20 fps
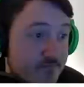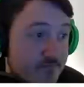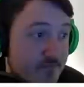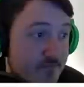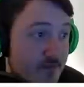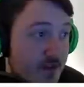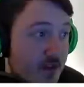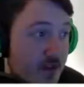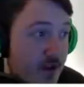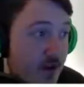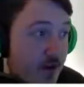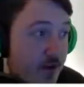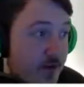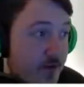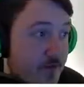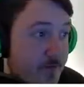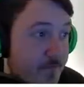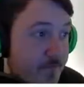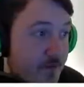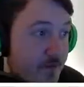No,
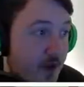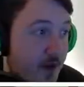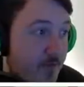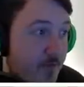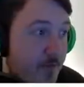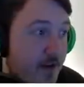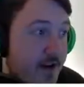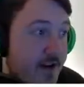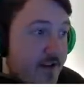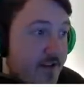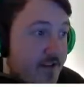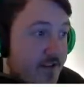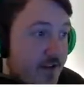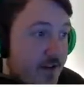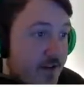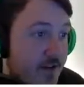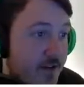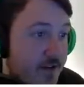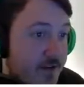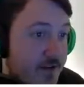I'm ready,
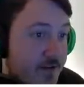sir.